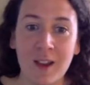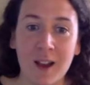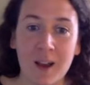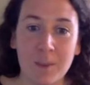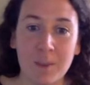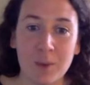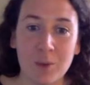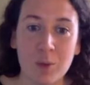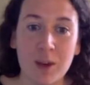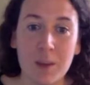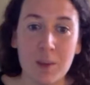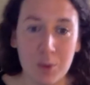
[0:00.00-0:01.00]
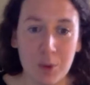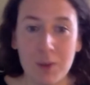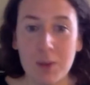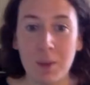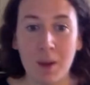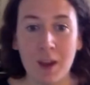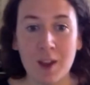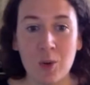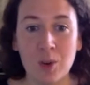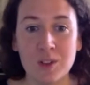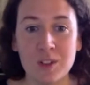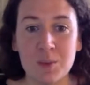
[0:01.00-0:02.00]
a really premium high
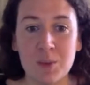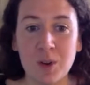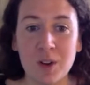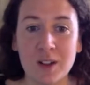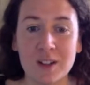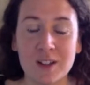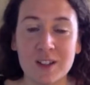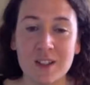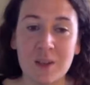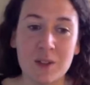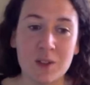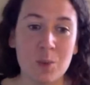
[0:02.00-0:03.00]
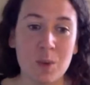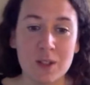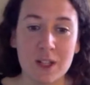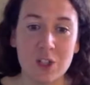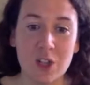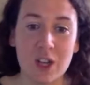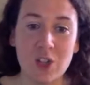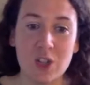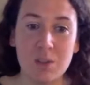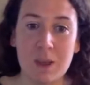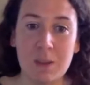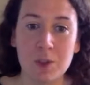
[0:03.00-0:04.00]
quality product. And so it's almost like
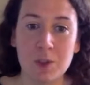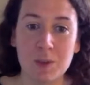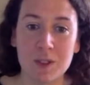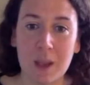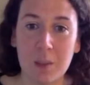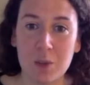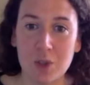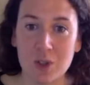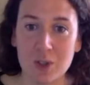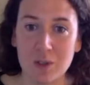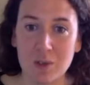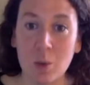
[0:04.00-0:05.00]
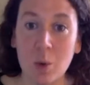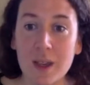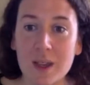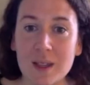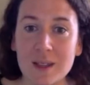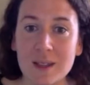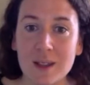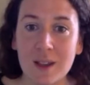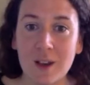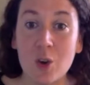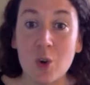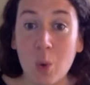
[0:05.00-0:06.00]
changing people's perceptions of what is
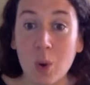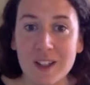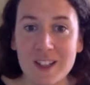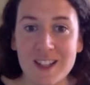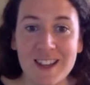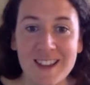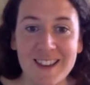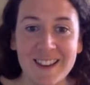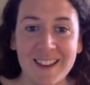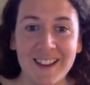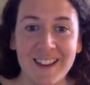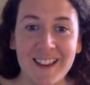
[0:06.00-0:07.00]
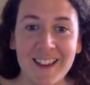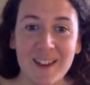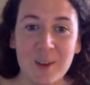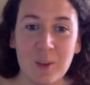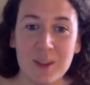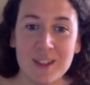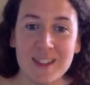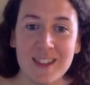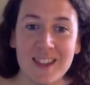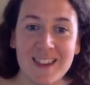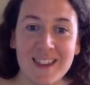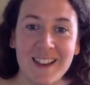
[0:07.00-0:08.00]
quality in
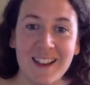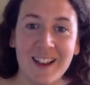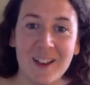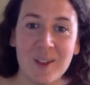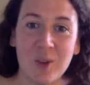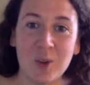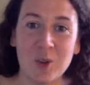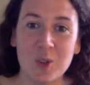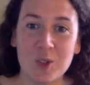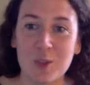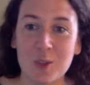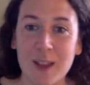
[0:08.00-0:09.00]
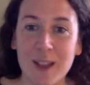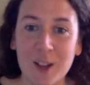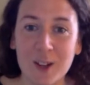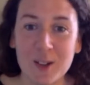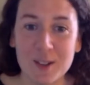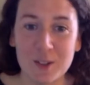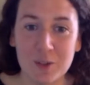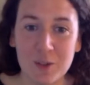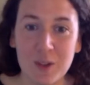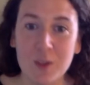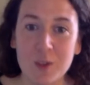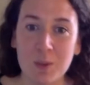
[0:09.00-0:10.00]
whiskey, not just the way it looks and
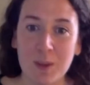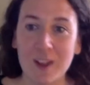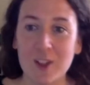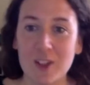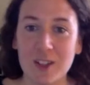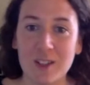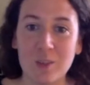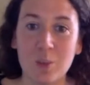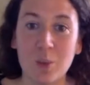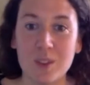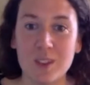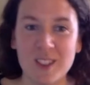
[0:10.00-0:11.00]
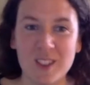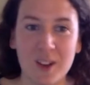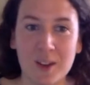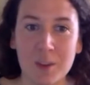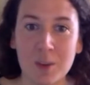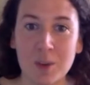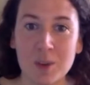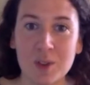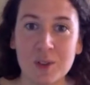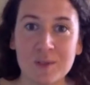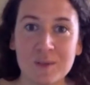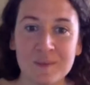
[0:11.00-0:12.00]
feels, but actually what's inside the bottle.